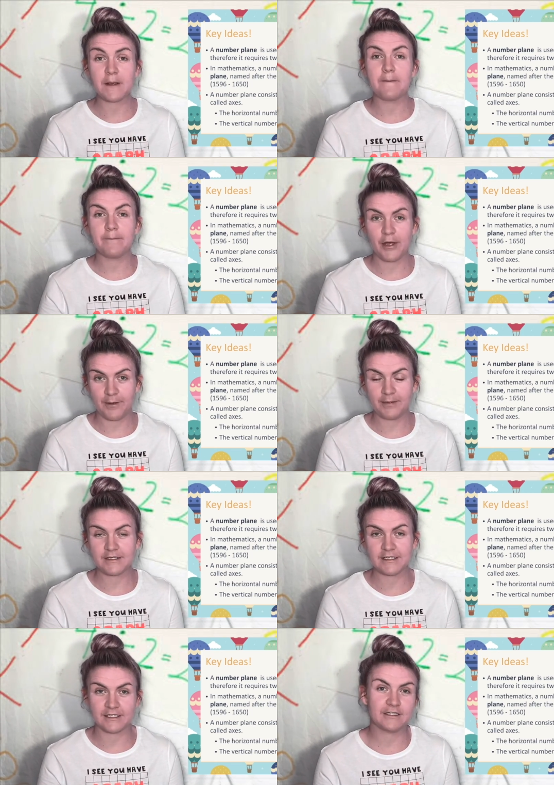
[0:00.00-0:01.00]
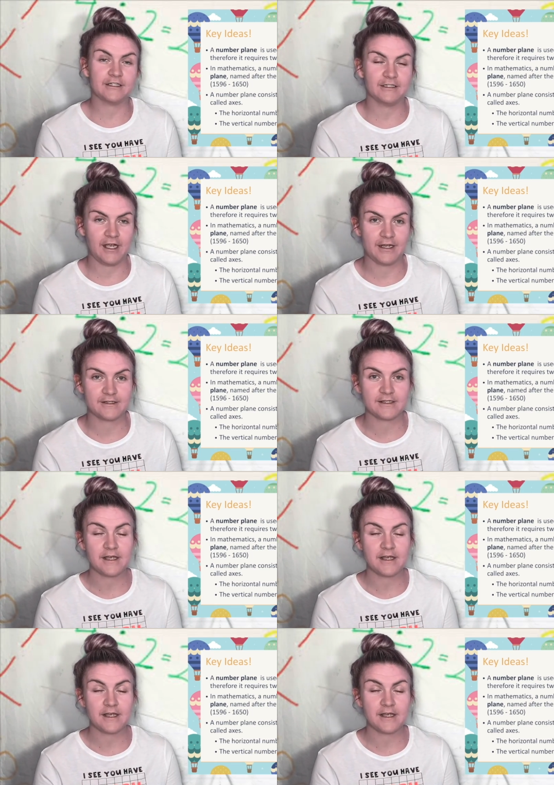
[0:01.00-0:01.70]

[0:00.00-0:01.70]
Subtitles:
perpendicular lines,